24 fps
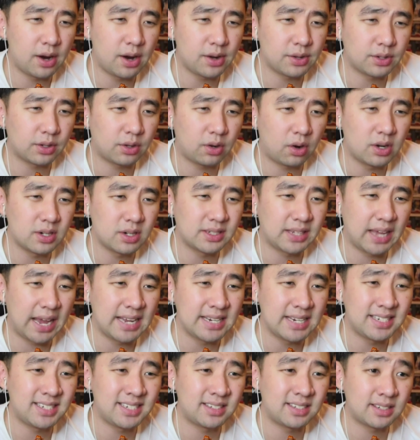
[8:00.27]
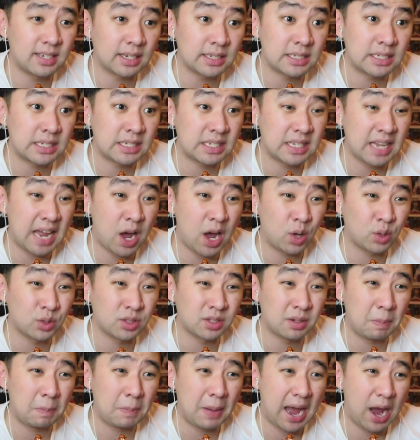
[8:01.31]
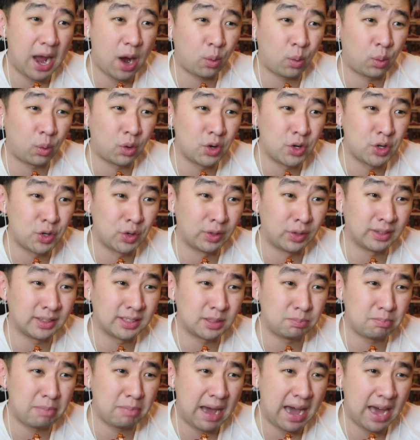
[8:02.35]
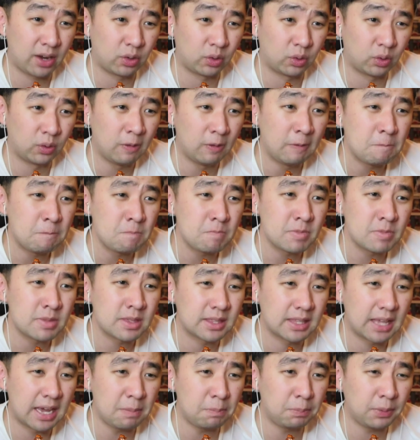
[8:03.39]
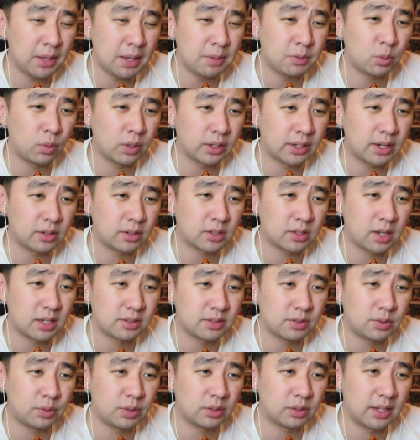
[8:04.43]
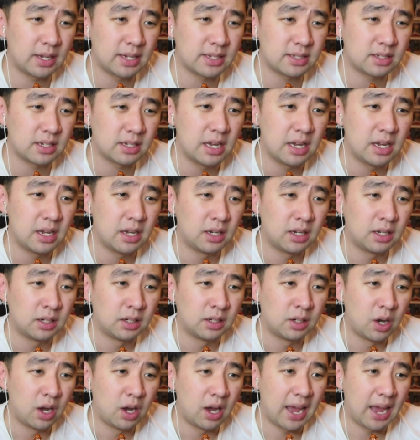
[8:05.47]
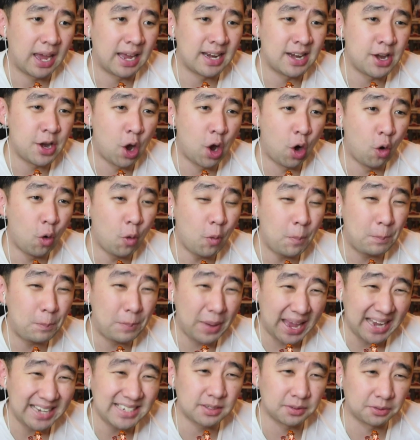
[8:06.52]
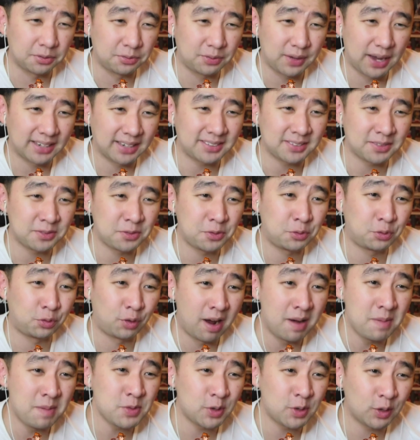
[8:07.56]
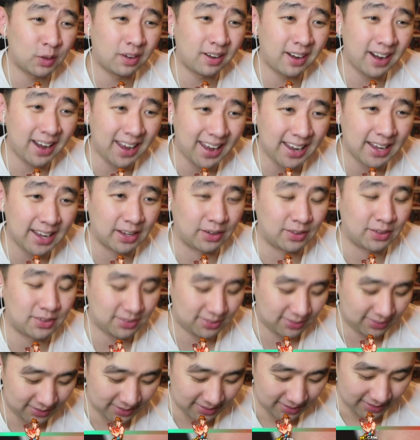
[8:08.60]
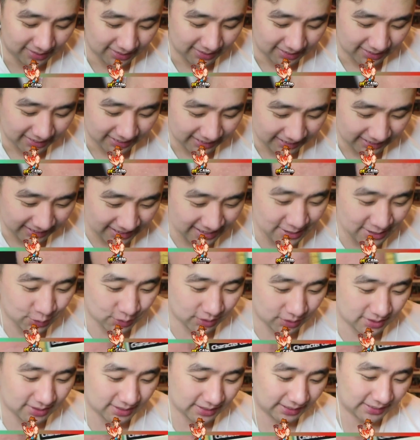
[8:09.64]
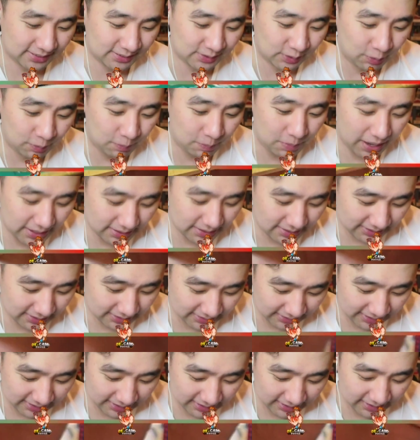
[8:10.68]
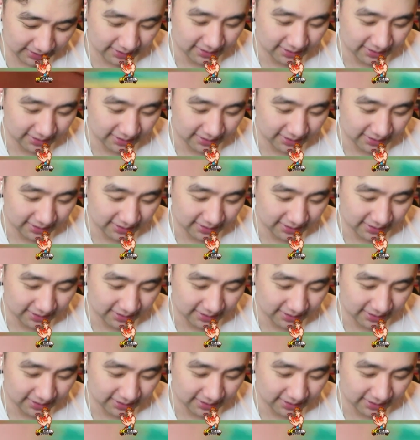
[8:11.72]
cards gain 6,000 power during this battle. Then play up to 1 character cost 3 or less, and no base effect from your hand. Interesting. So basically,